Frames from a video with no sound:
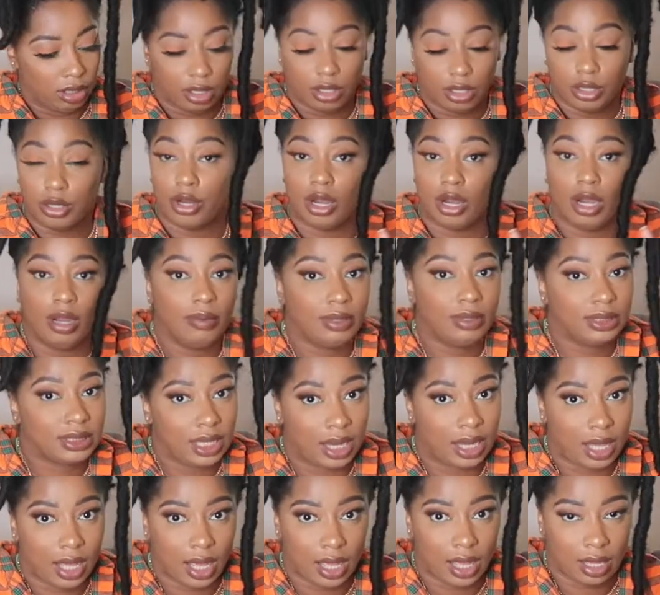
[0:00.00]
Girl, it was a
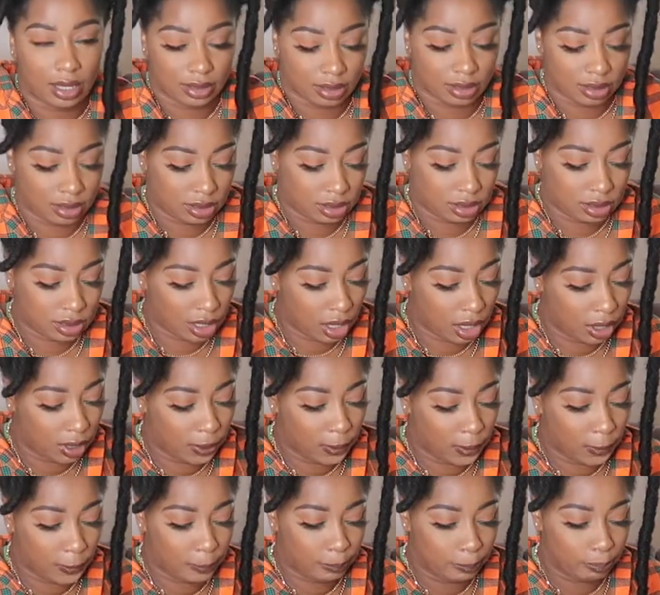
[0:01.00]
lot.
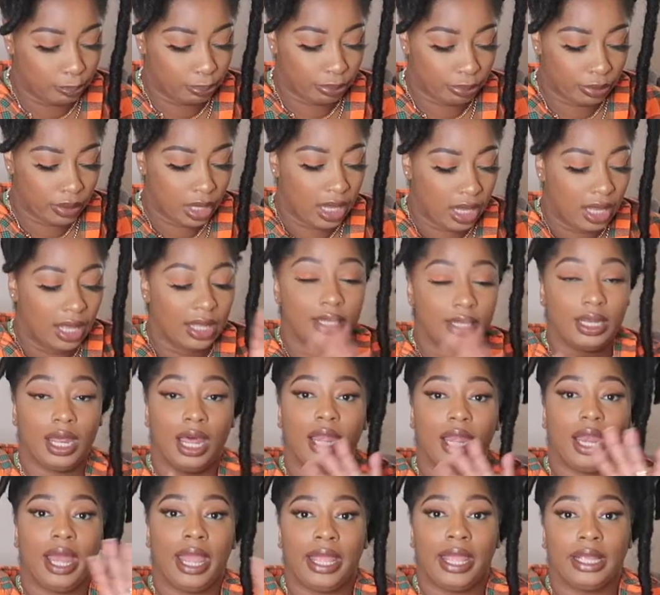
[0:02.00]
So now
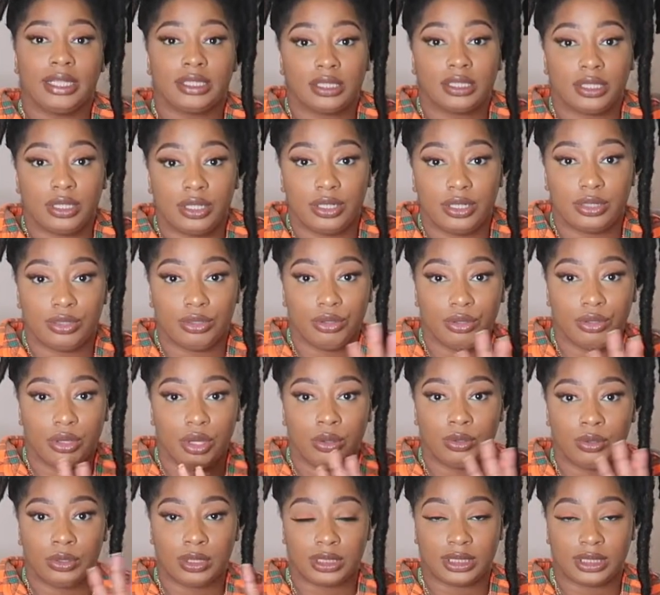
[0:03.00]
that I answered, you
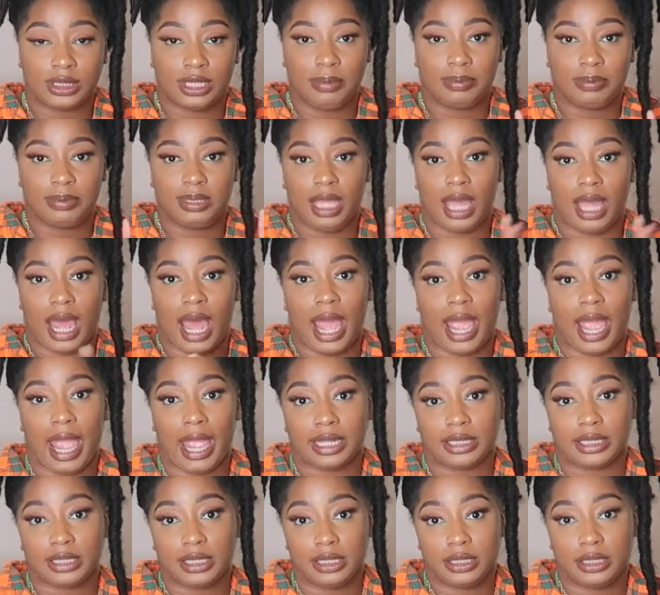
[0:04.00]
know, the steps that I
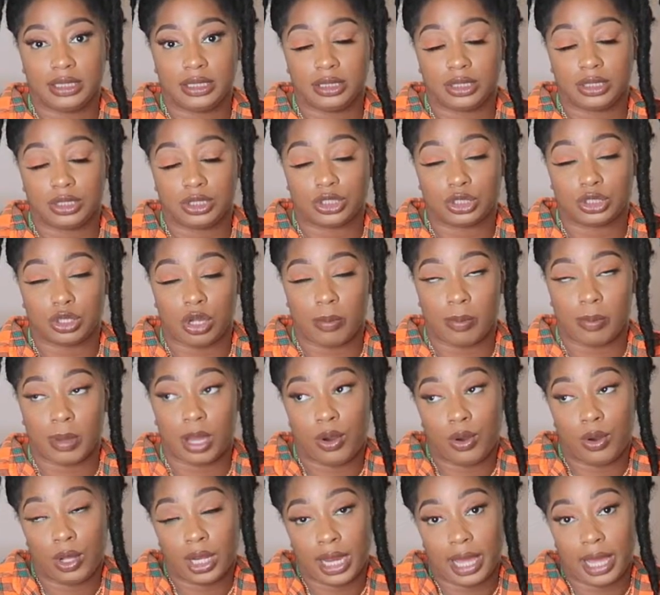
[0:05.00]
actually took to start
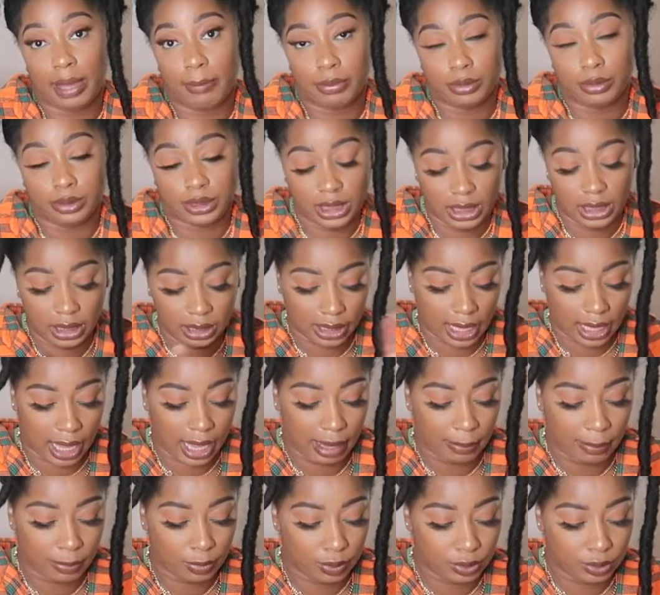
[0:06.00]
my online boutique,
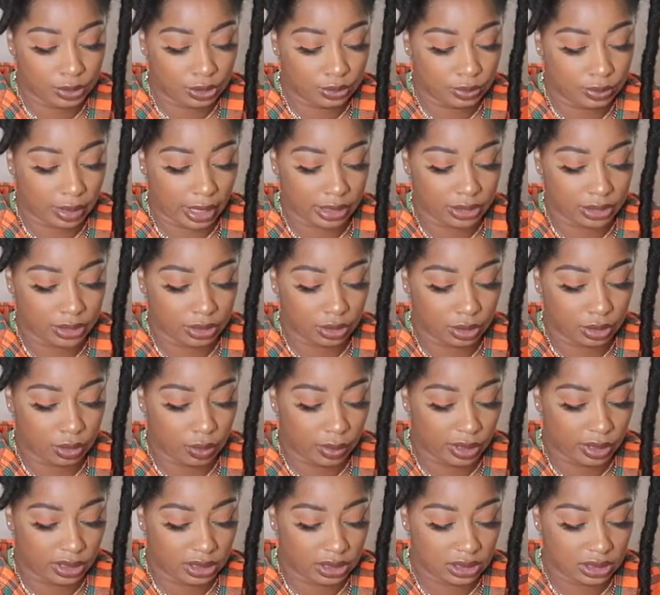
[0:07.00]
I'm going to answer the
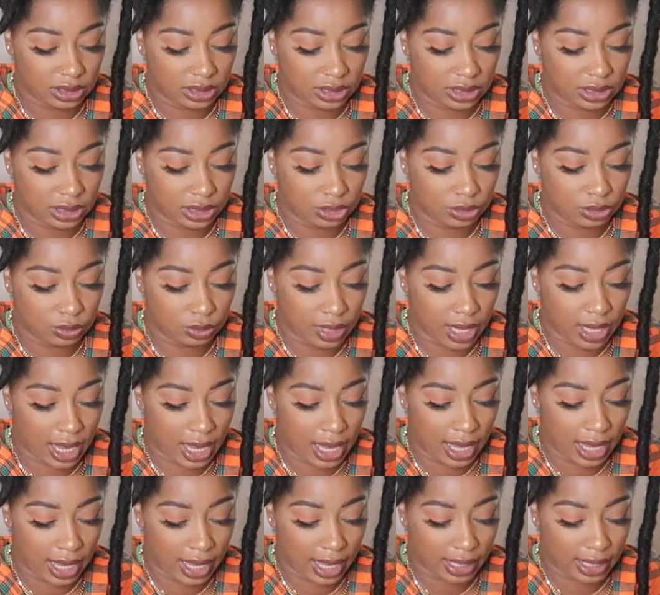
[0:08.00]
questions that you
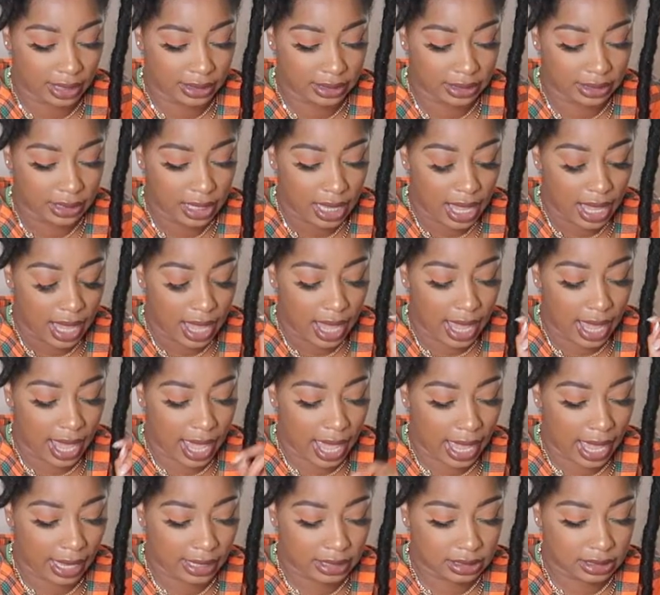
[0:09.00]
guys
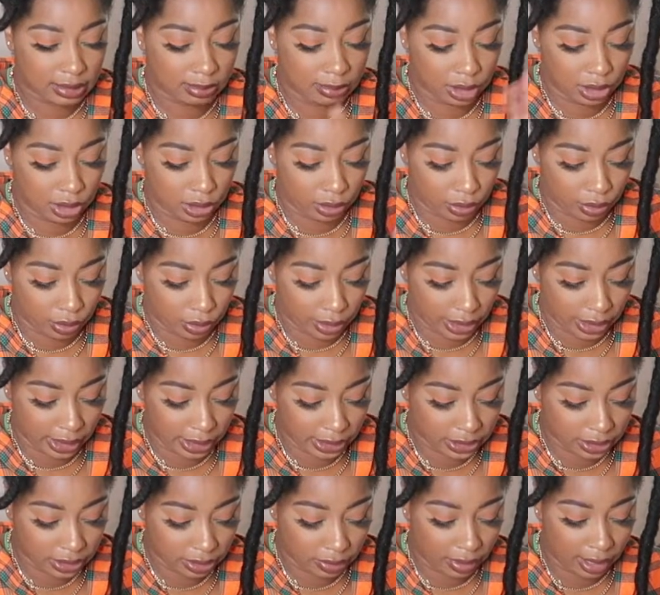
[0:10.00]
asked me on
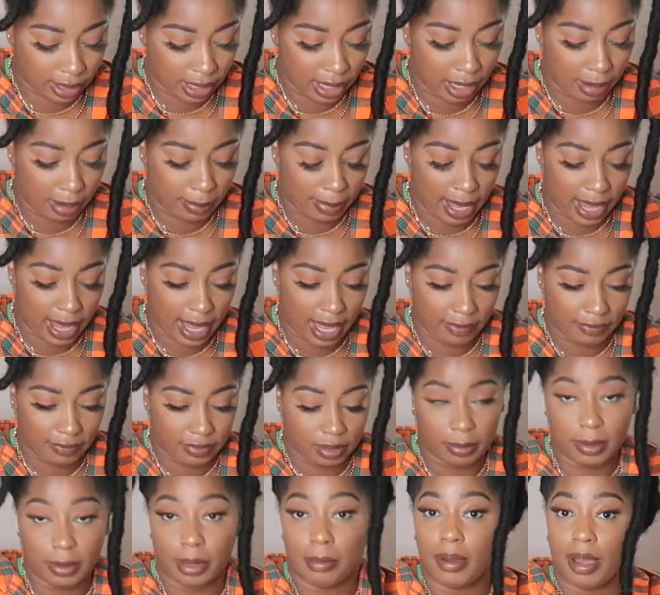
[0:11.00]
Instagram. I have
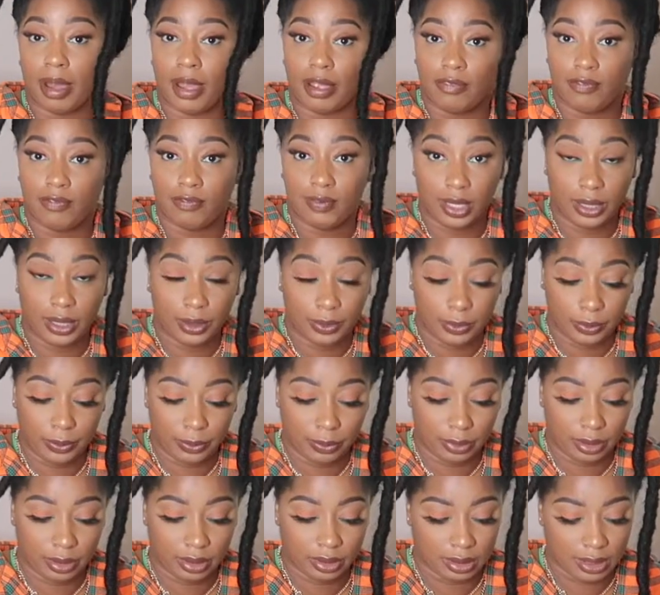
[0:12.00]
them in my
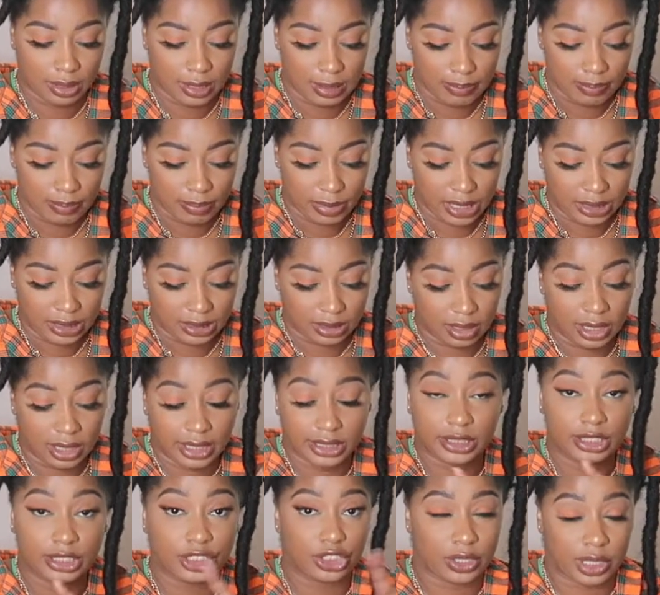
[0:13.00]
phone. So
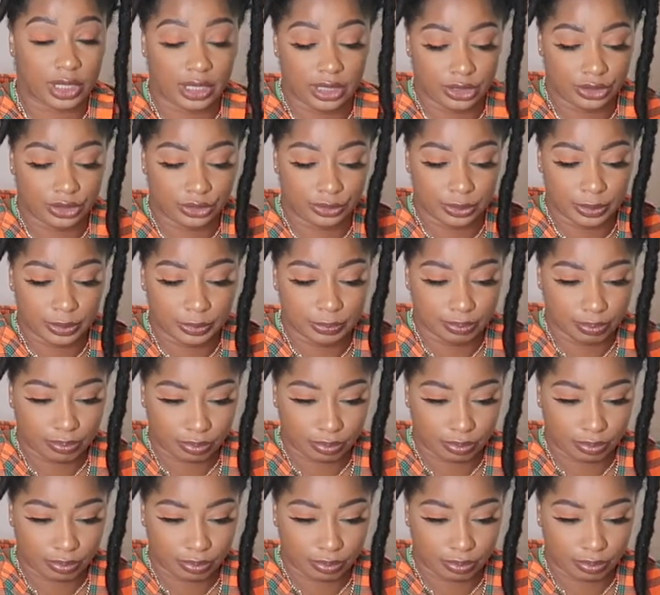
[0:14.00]
let's get straight into it.